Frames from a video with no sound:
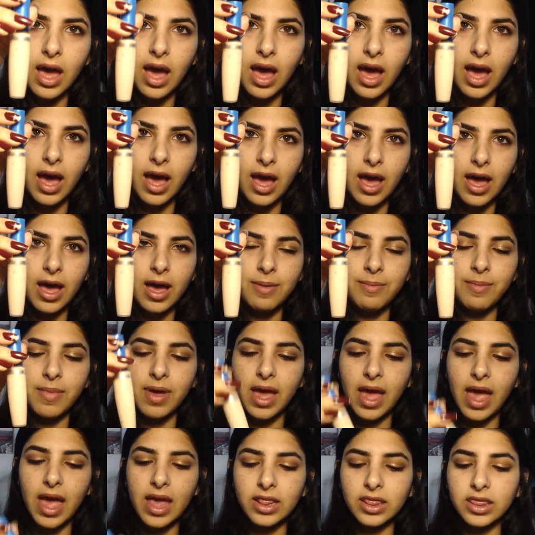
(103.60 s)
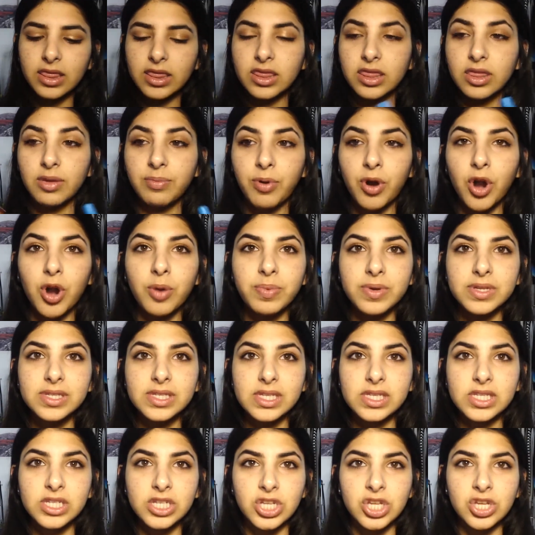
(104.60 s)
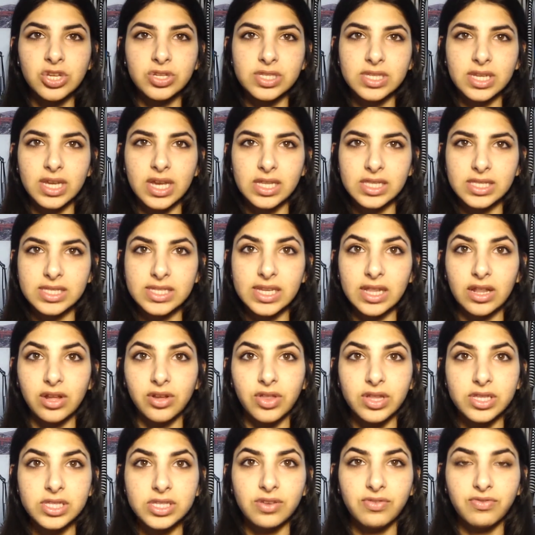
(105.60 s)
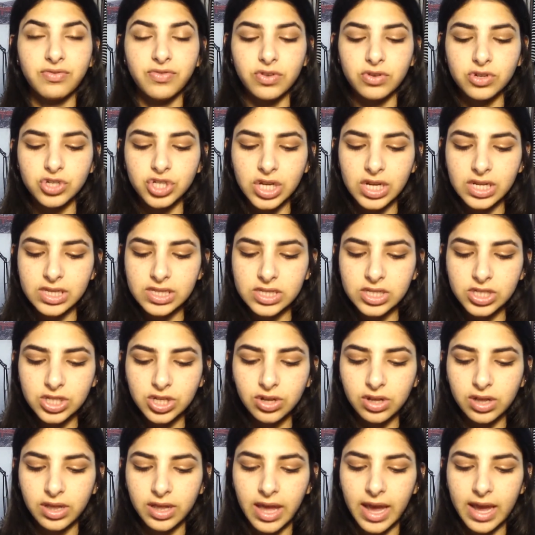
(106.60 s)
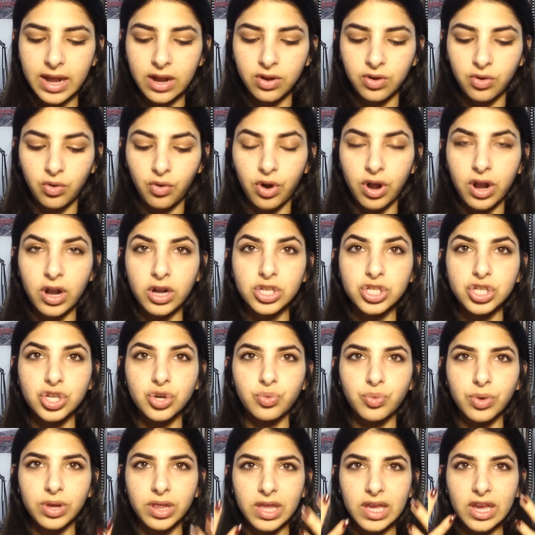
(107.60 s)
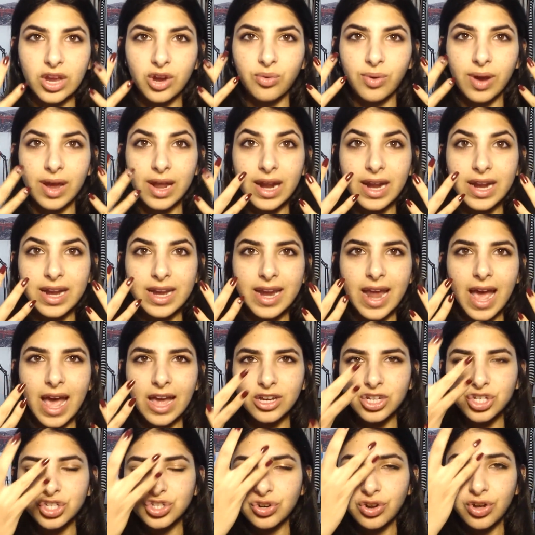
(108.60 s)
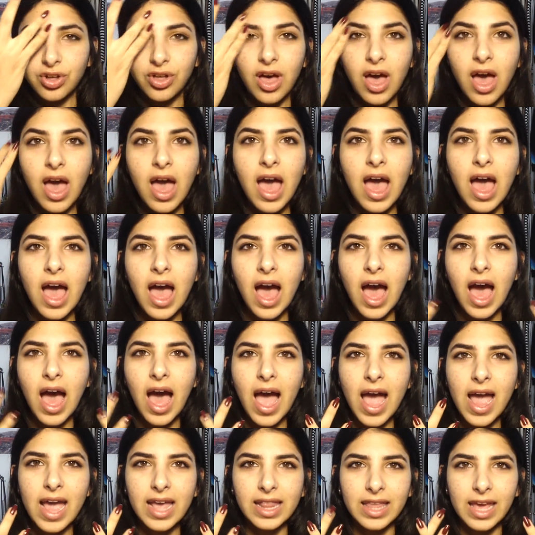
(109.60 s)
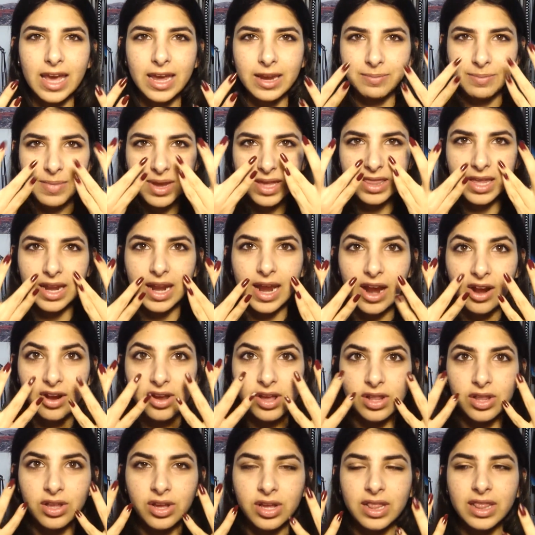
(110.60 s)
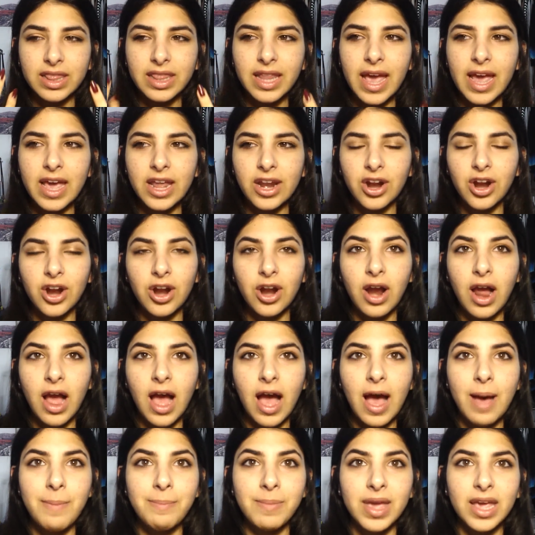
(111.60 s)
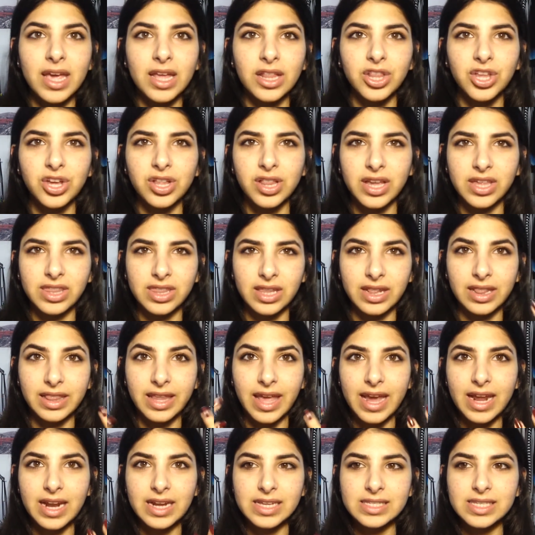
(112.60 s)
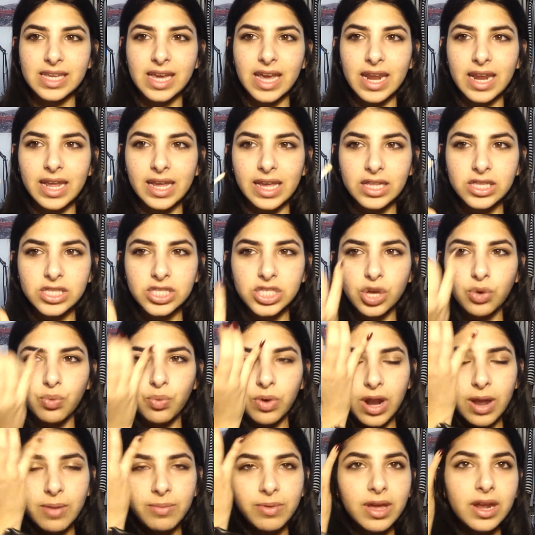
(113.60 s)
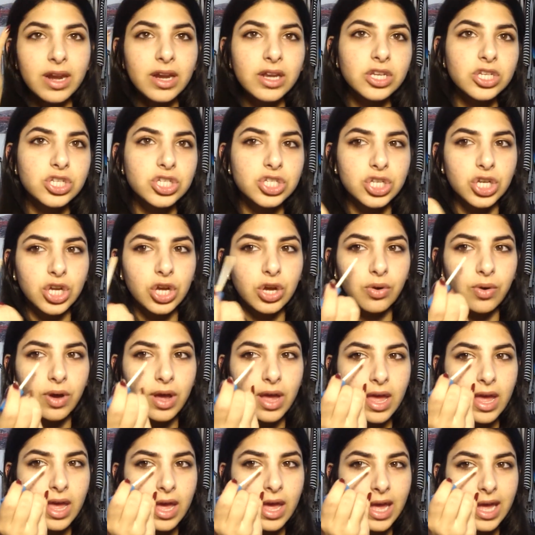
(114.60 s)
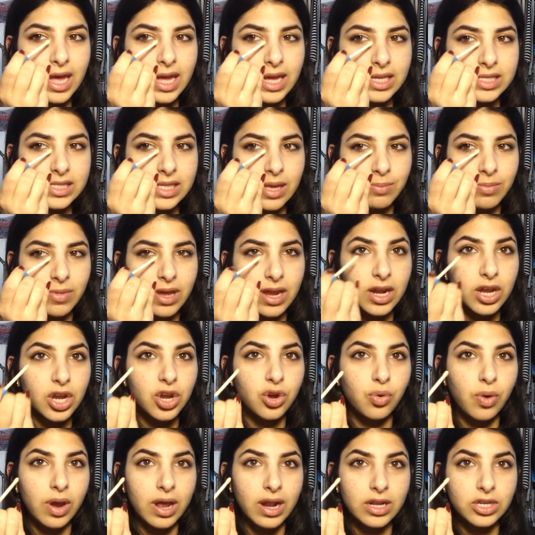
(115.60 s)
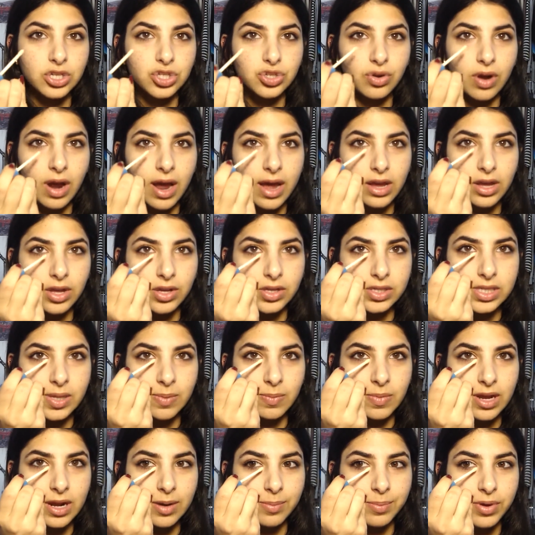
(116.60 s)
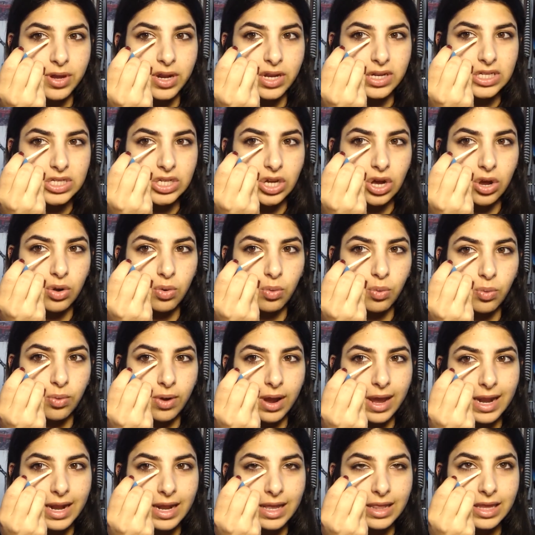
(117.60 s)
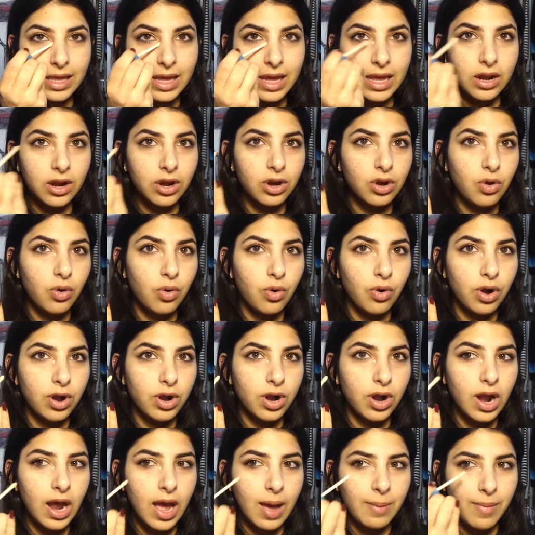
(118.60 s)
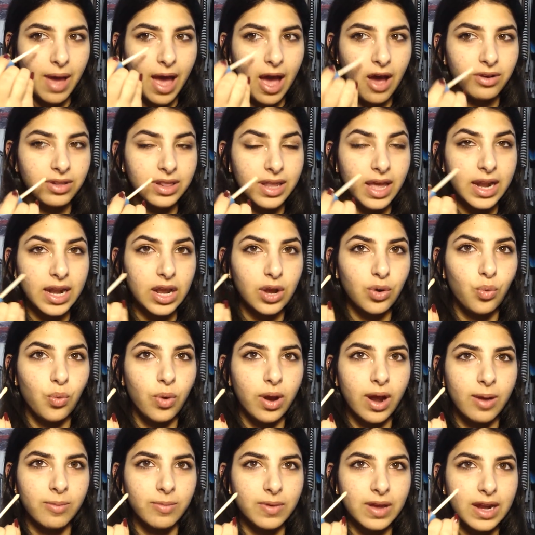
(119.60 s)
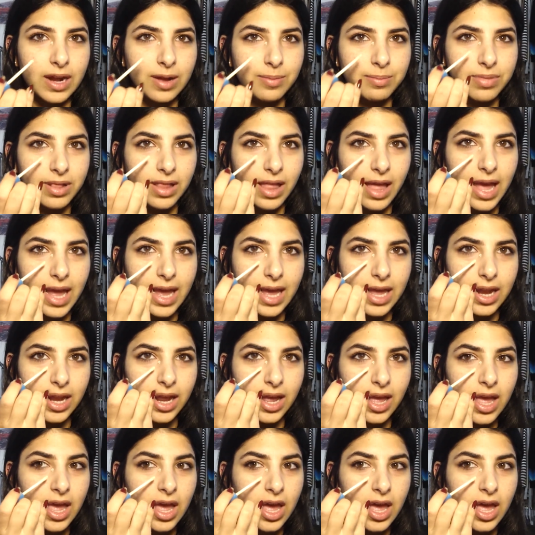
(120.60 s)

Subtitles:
And the purpose is to use a concealer that's a few shades too light in order to really create a natural highlight, make that area look lighter, make it look like the light is hitting it. So what I'm going to do is I'm going to create a triangle. So I'm going to put a dot right in the inner corner. I'm outlining where I'm going to apply it.